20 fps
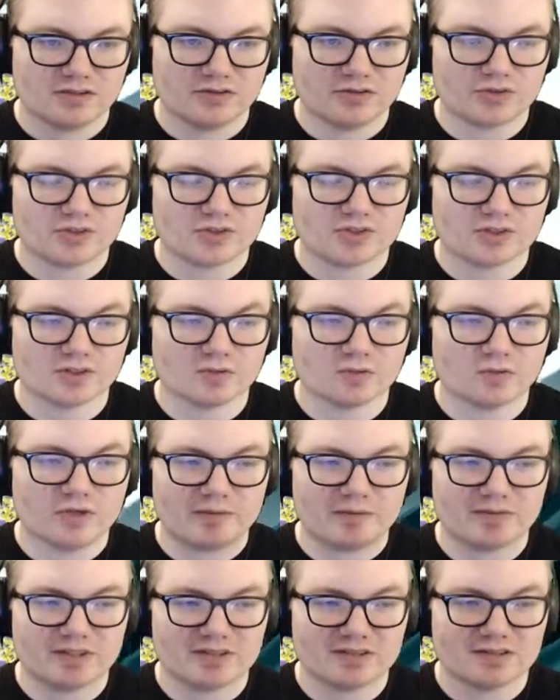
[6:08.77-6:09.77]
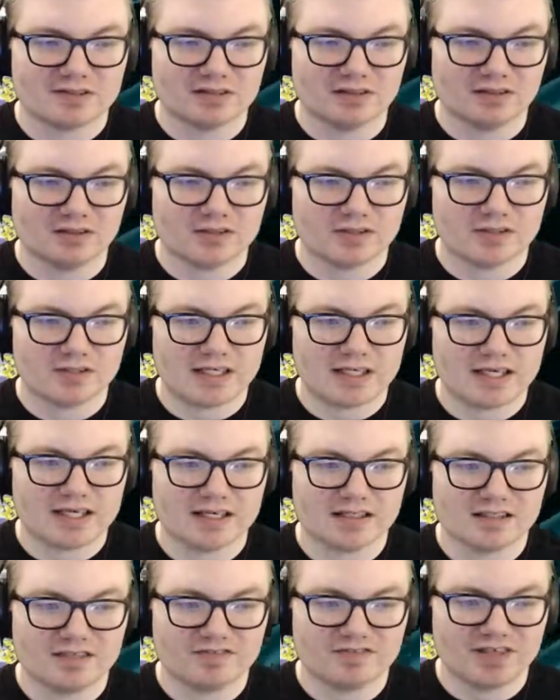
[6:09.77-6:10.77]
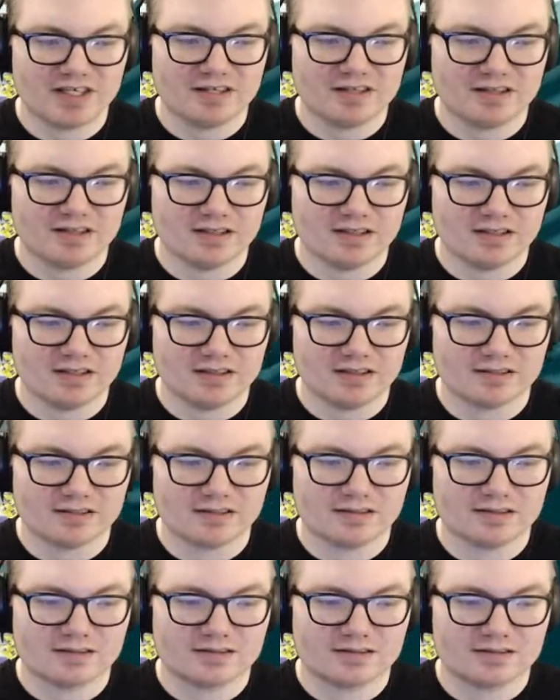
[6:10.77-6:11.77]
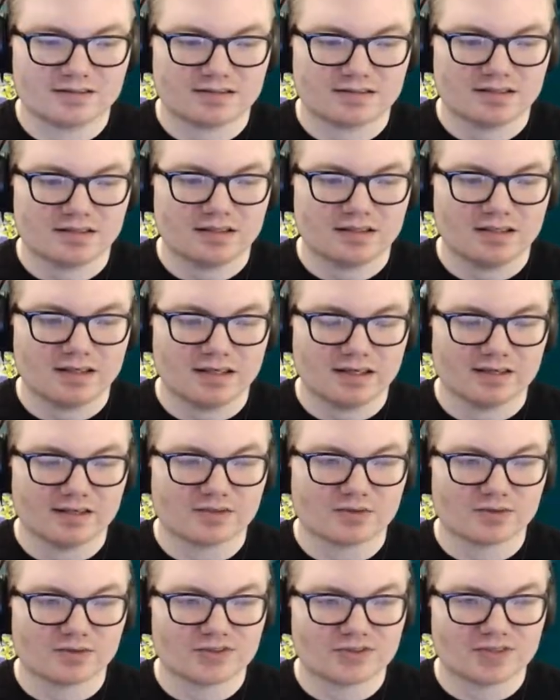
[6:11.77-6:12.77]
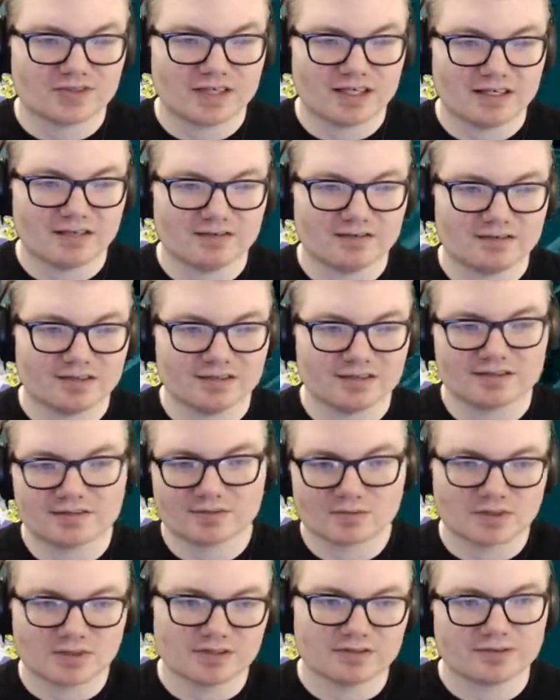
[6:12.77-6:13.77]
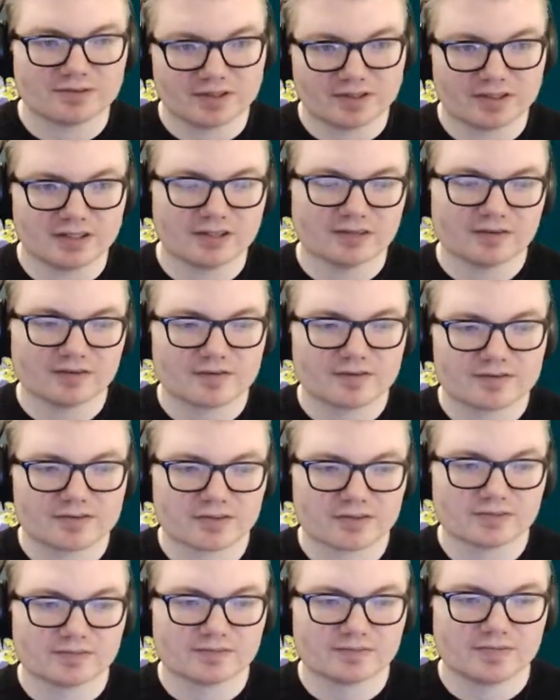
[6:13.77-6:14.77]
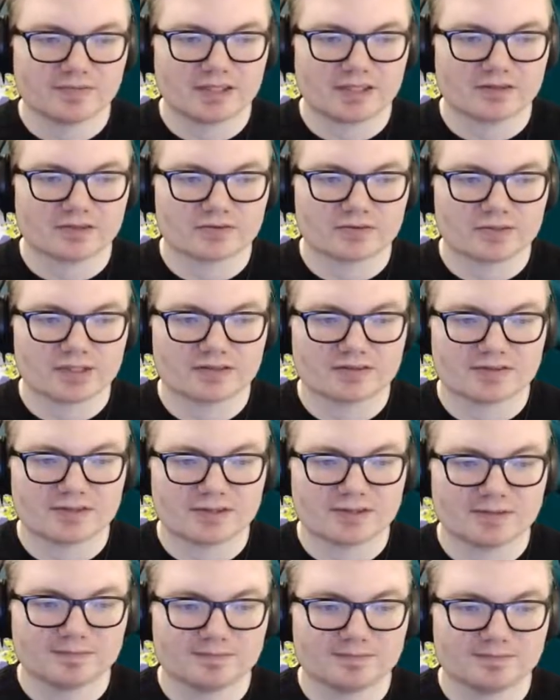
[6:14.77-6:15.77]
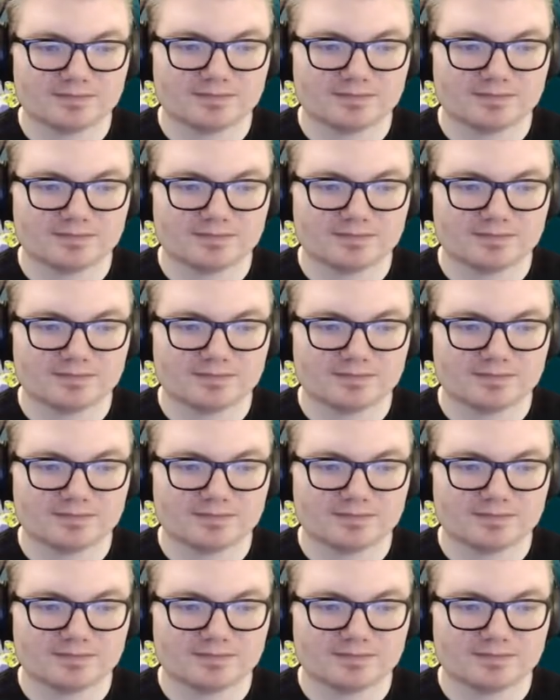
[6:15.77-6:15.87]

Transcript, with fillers: use certain weapons and also to activate things. And of course your health is, well, your health, so that goes without saying. Tell me